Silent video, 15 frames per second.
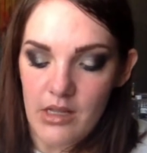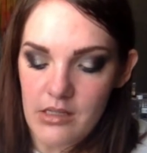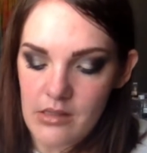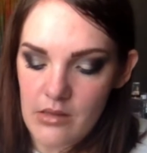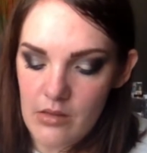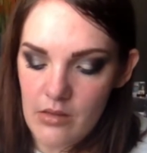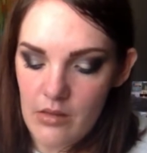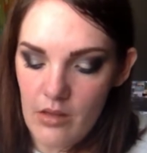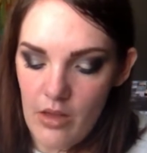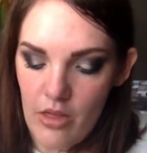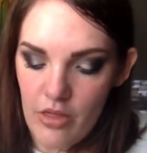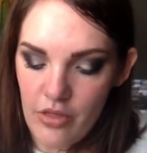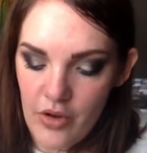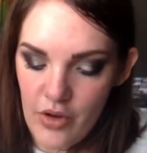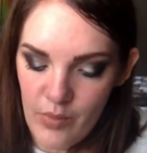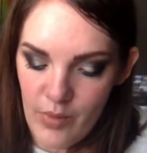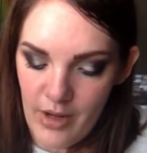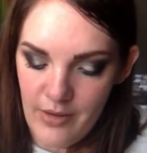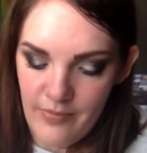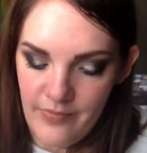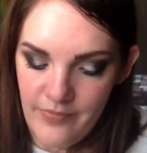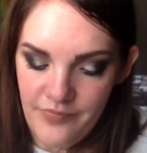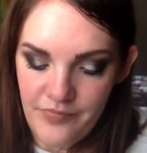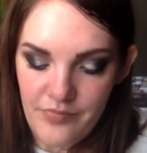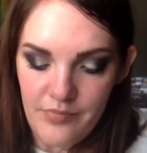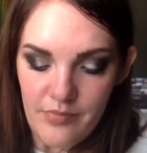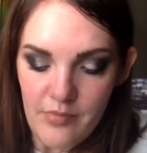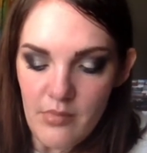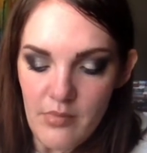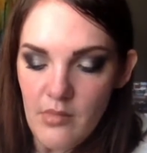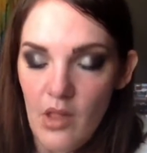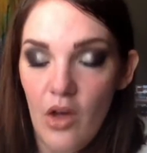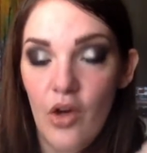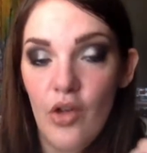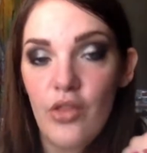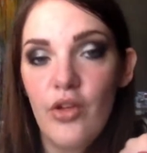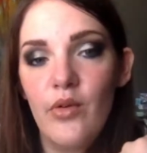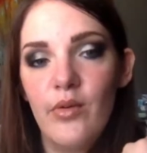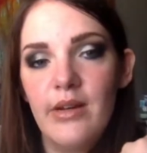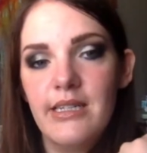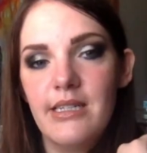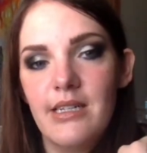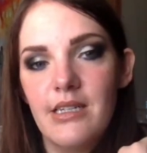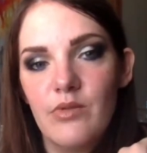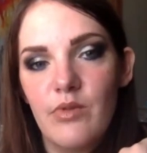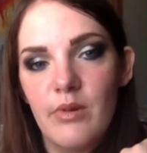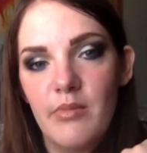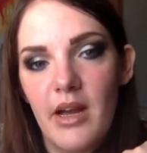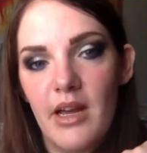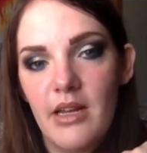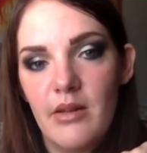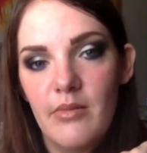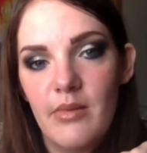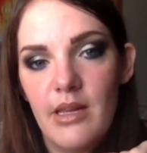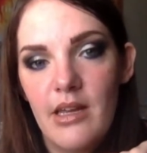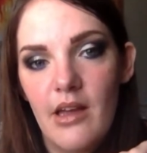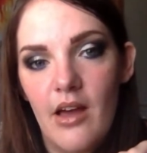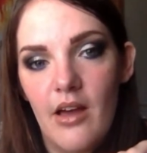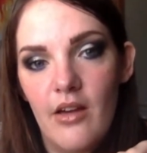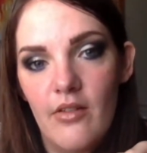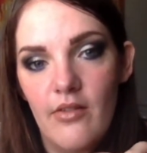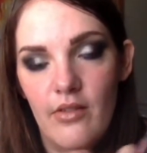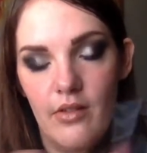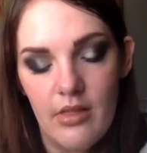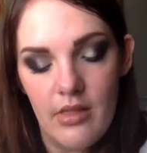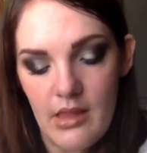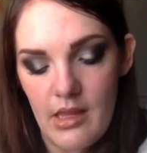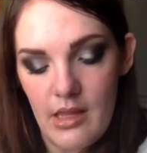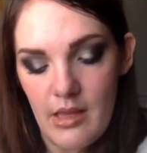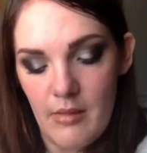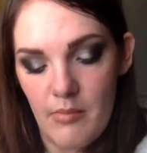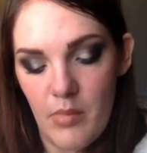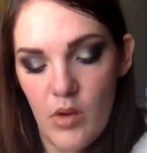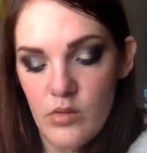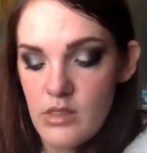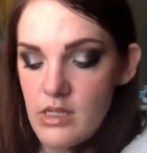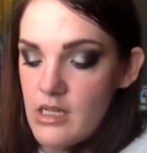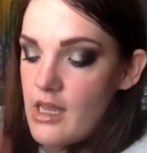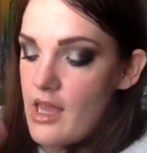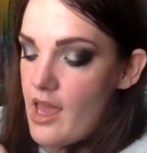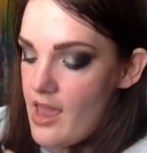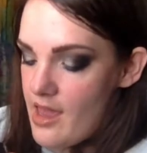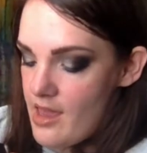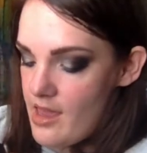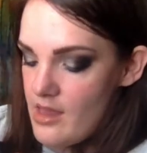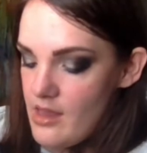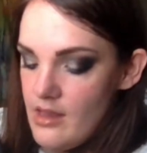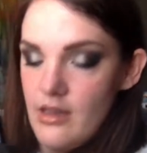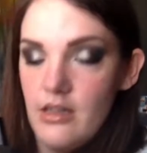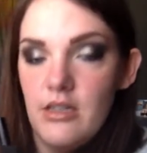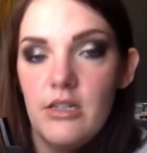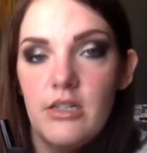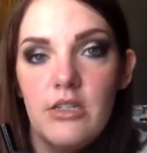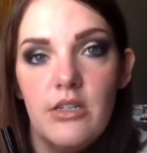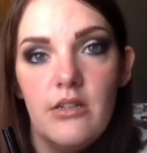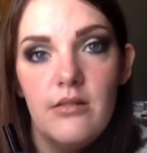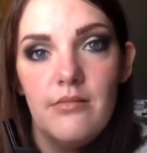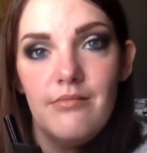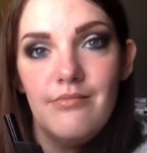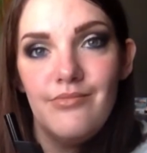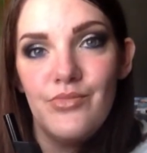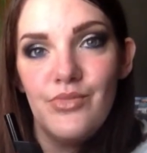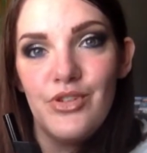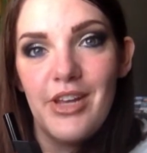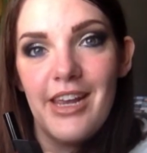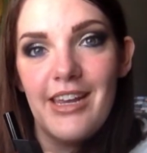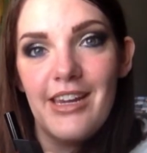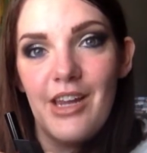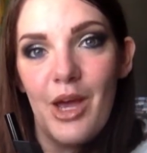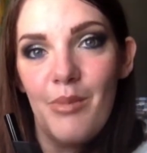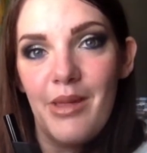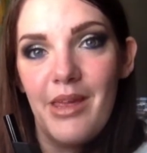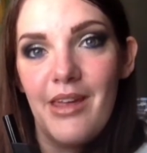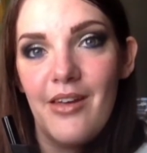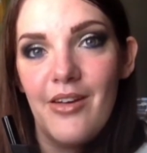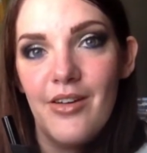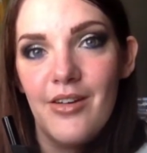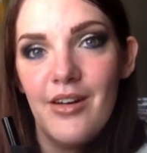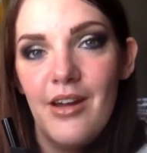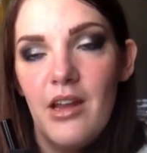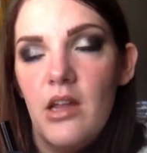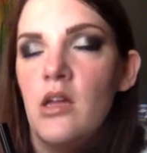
this third one, although it does remind me of the Posy K shade up here.